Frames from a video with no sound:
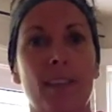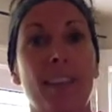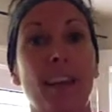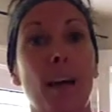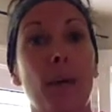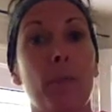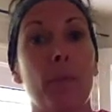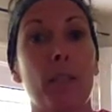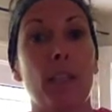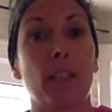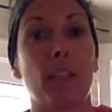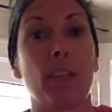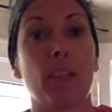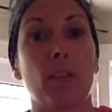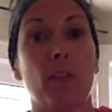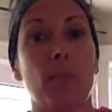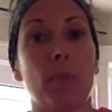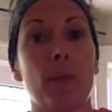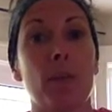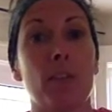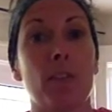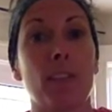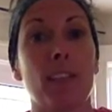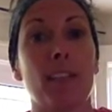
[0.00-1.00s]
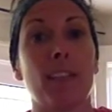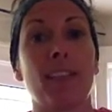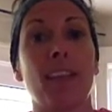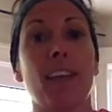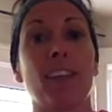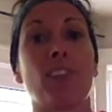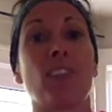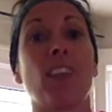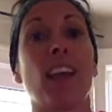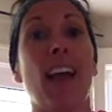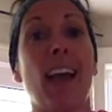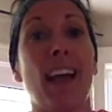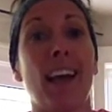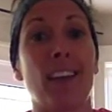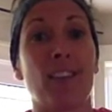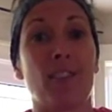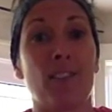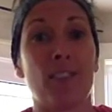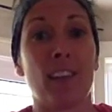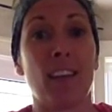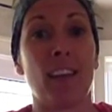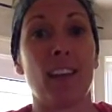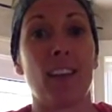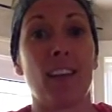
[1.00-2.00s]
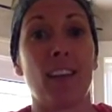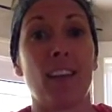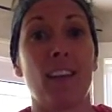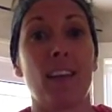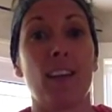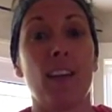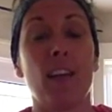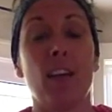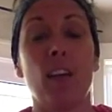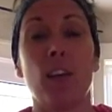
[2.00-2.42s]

that particular music is actually agitating.